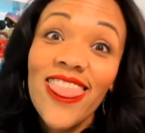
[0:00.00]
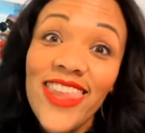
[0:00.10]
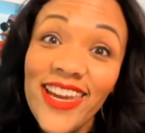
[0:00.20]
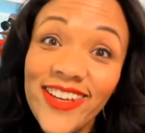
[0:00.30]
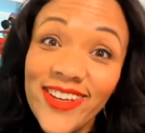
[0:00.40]

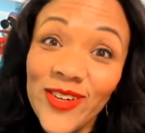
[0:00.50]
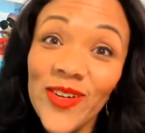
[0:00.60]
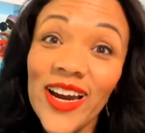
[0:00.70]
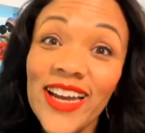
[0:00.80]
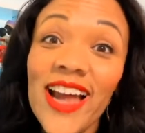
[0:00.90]
Thank
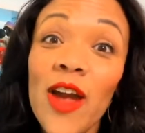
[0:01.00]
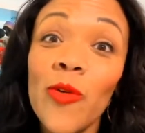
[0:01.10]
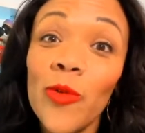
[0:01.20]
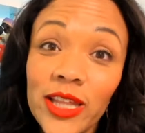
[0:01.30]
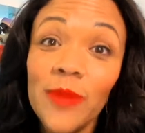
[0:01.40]
you. And I
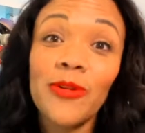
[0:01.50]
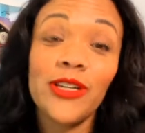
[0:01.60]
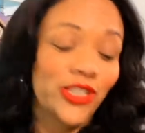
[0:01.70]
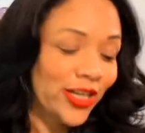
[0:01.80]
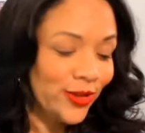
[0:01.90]
really
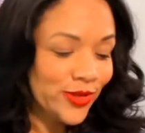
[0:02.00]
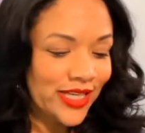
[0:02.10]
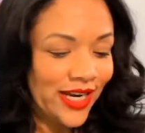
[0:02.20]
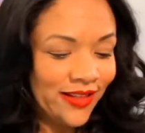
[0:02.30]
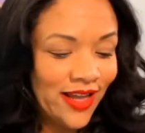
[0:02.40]
appreciate you
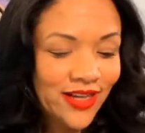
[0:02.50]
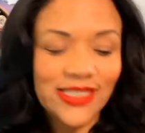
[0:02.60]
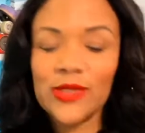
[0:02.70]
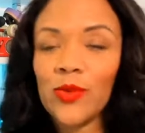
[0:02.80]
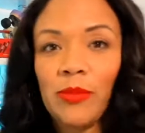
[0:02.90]
saying that, because
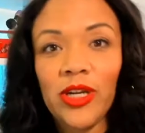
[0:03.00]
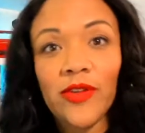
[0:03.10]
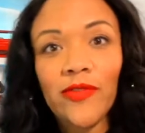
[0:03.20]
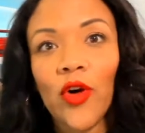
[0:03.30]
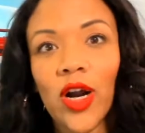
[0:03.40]
that's what I'm here
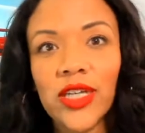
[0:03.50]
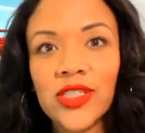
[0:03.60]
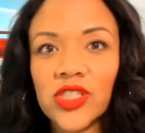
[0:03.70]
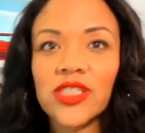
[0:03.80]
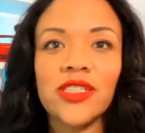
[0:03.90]
for, is
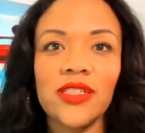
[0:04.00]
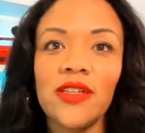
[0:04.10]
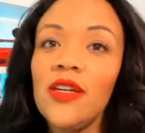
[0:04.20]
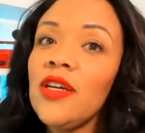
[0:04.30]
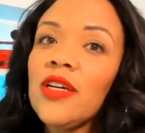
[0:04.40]
just to
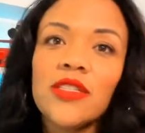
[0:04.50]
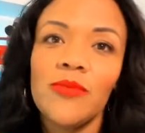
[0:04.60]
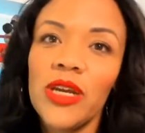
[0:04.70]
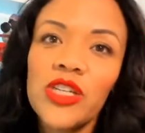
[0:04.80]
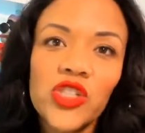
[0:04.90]
to
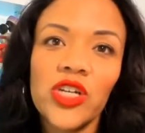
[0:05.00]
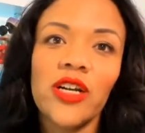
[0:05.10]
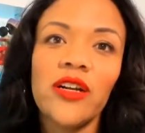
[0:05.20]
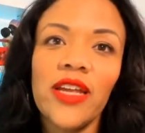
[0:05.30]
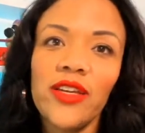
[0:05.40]
make
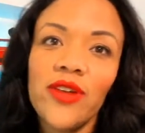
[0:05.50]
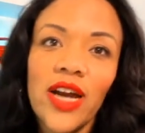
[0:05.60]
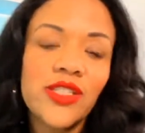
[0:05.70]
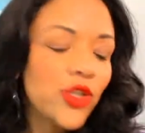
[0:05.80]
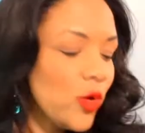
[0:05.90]
sure that you
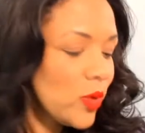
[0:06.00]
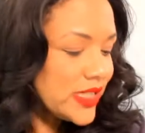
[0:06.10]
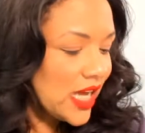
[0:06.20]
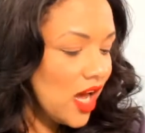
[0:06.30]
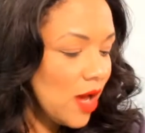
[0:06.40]
guys know
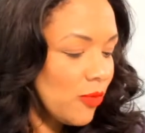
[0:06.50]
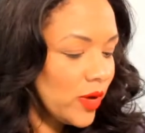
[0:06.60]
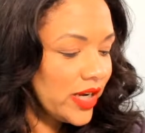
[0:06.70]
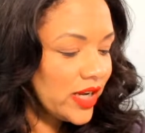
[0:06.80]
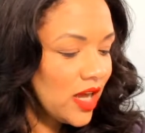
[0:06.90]
what's up
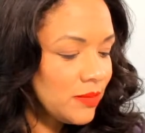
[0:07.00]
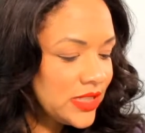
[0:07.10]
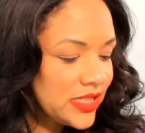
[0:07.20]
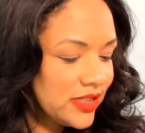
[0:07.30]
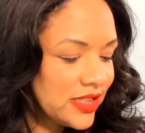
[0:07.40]
it
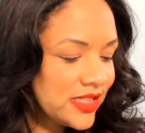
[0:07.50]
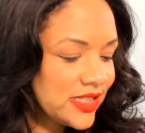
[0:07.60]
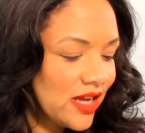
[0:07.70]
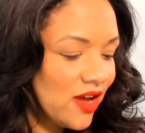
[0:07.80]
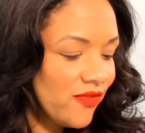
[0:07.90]
comes to this
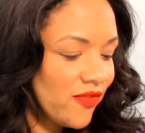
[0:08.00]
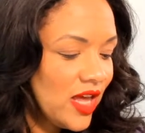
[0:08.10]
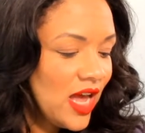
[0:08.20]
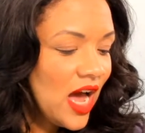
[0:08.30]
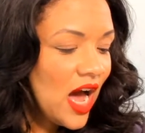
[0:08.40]
stuff.
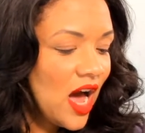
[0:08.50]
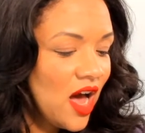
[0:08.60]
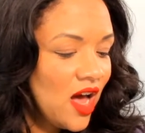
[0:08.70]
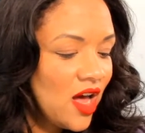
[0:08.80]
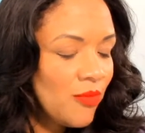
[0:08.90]

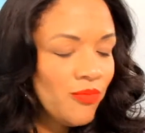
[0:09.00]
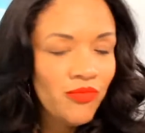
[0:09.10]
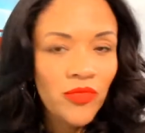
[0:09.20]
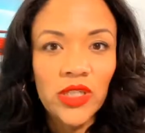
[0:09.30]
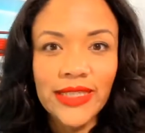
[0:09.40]

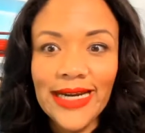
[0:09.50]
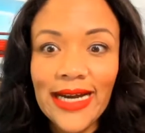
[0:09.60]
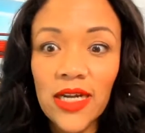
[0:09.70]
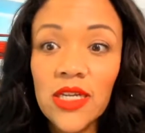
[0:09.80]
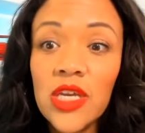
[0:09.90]
Yeah.
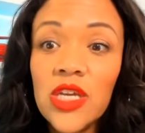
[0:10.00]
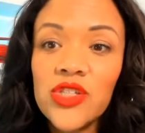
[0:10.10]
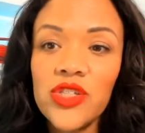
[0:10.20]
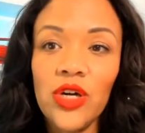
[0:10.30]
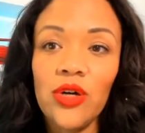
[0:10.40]

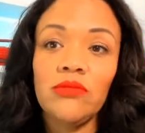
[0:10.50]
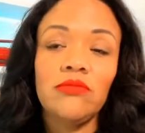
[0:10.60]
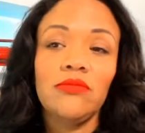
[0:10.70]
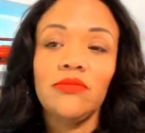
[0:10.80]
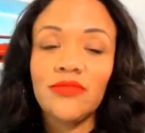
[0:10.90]
So,
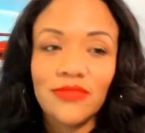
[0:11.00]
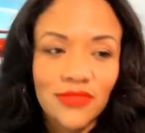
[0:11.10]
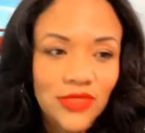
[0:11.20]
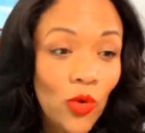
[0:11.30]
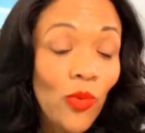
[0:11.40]

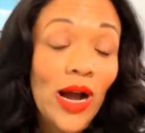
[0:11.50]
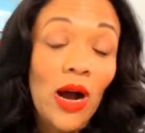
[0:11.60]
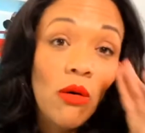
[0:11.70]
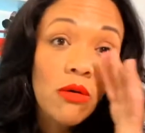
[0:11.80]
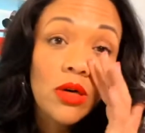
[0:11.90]

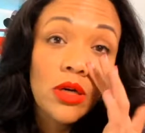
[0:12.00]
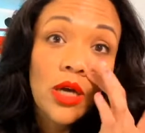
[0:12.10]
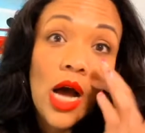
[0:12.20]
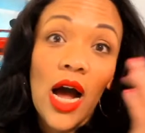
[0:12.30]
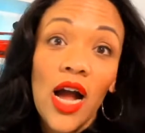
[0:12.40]
wow.
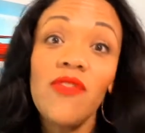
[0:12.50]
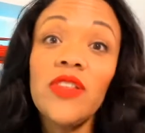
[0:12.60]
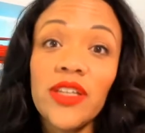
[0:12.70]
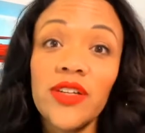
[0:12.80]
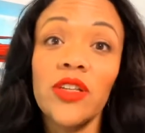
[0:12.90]
I've
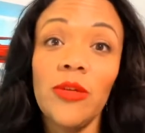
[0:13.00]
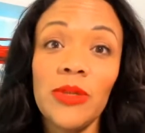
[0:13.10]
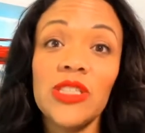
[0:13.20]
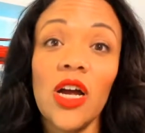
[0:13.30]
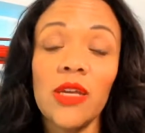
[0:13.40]
literally
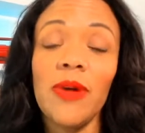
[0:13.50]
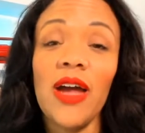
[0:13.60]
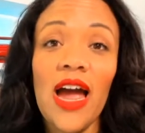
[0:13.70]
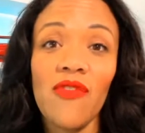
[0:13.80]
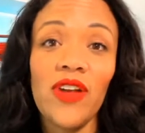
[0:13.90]
been talking about
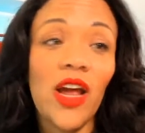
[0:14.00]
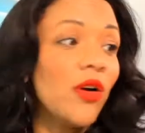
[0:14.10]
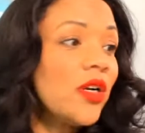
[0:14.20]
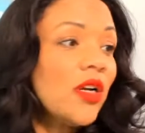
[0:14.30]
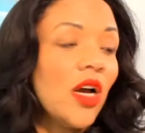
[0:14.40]
half an
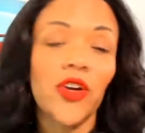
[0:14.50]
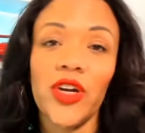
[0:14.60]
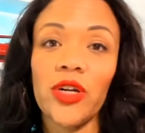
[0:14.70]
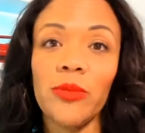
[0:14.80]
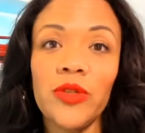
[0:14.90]
hour on
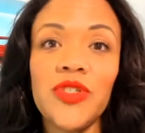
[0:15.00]
creator mode.